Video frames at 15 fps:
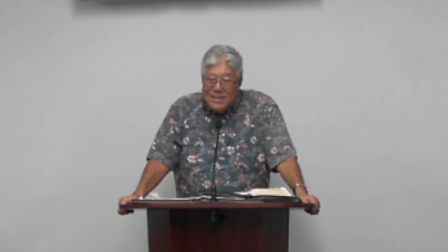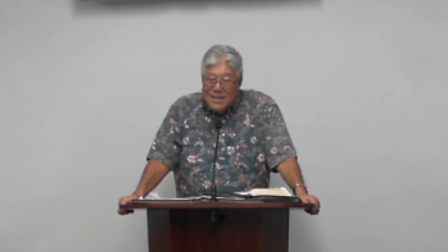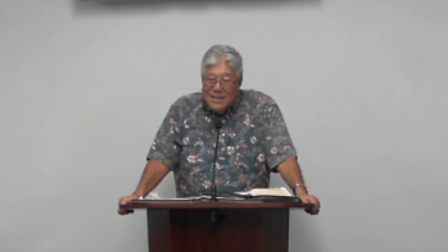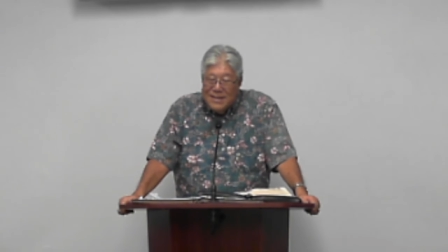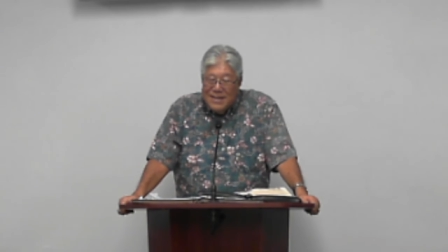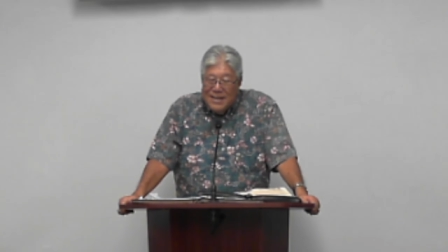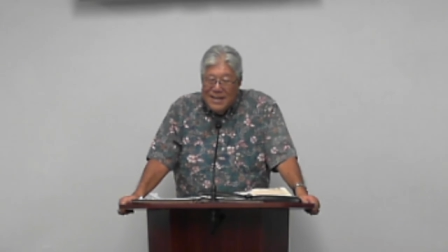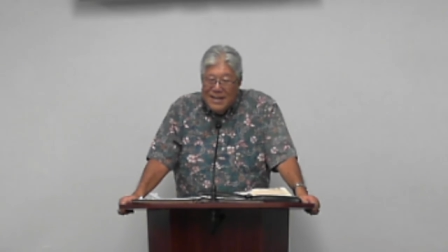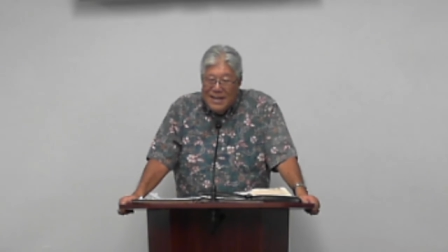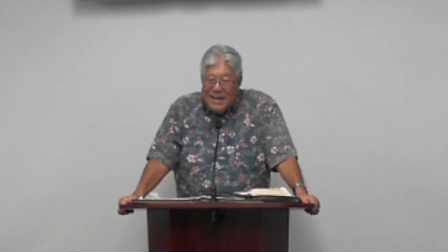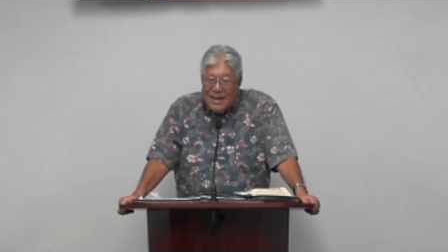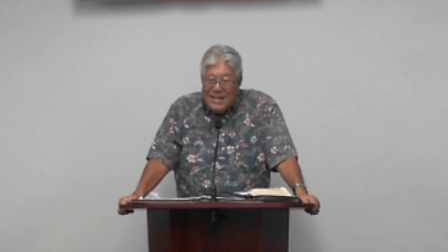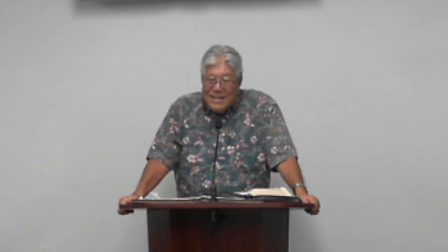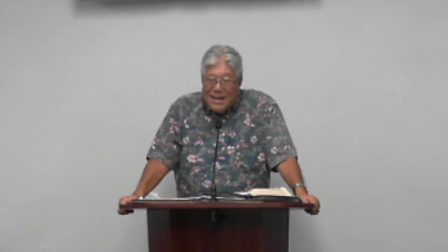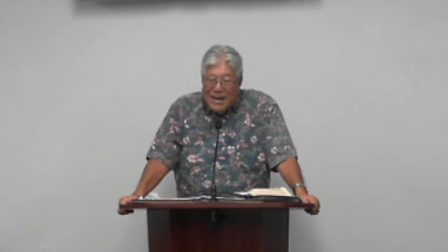I,
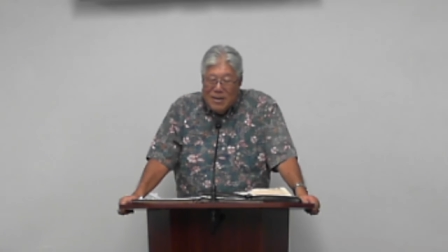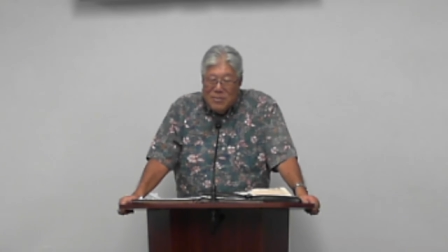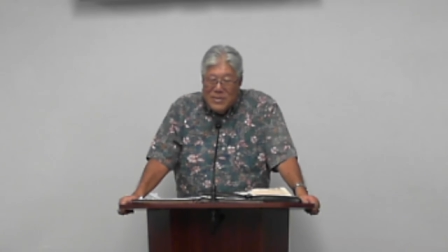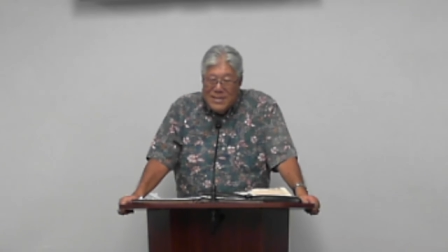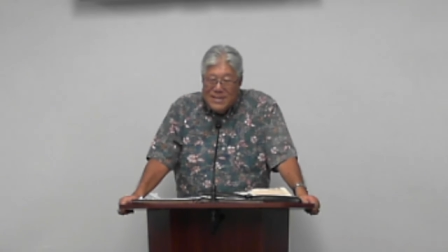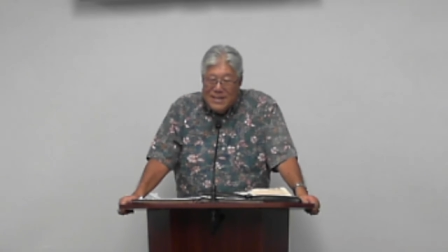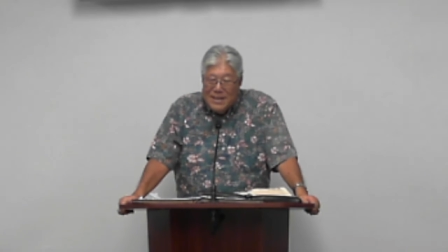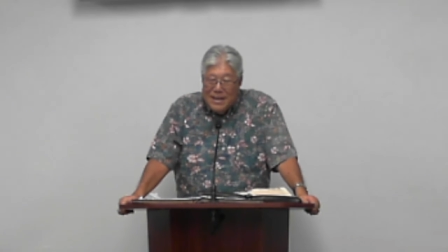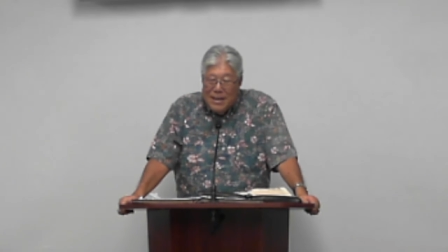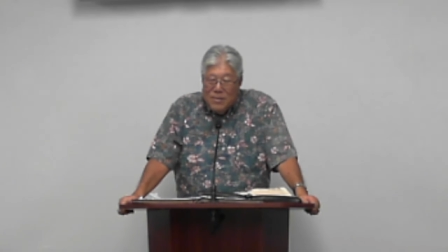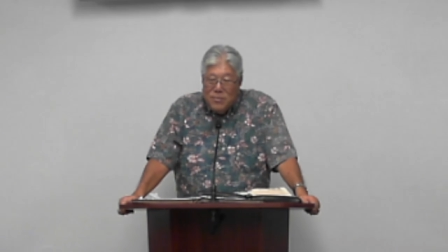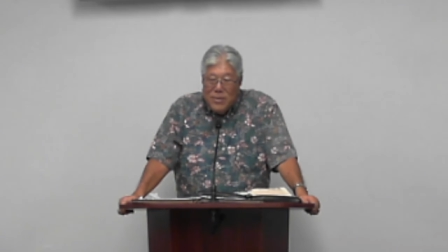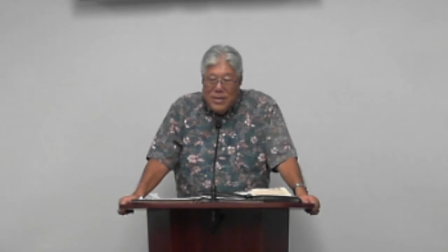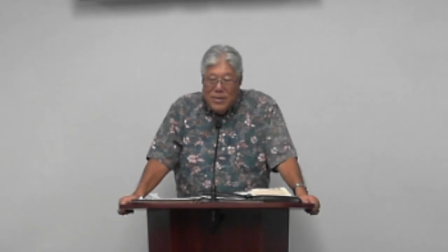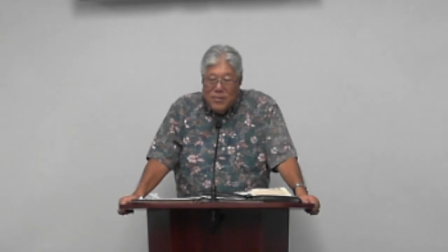I, I always say, hey,
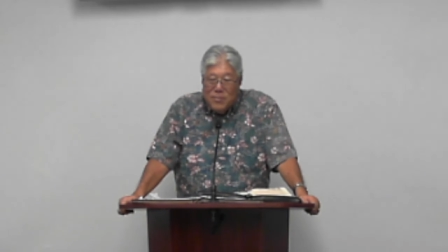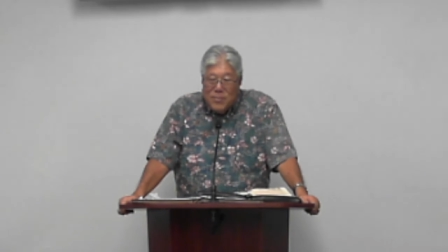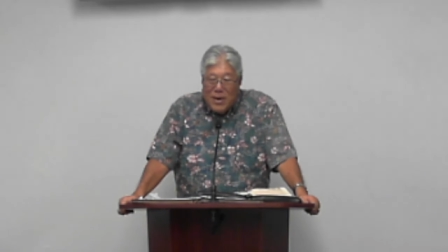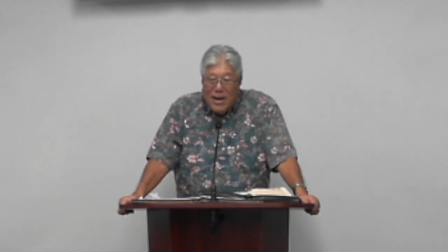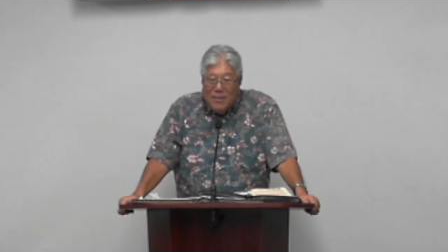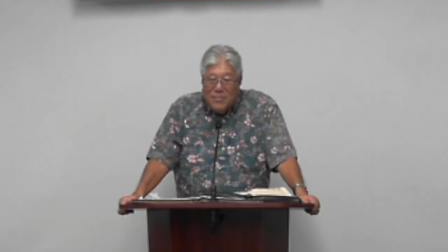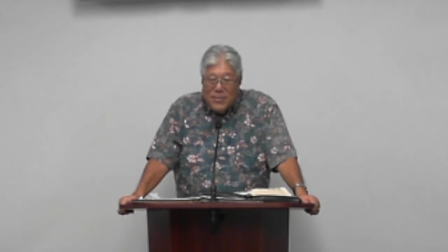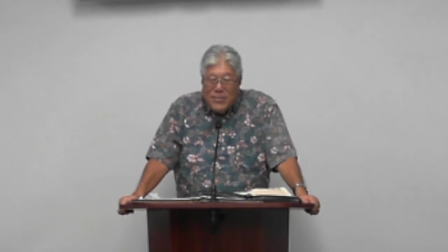read your Bible,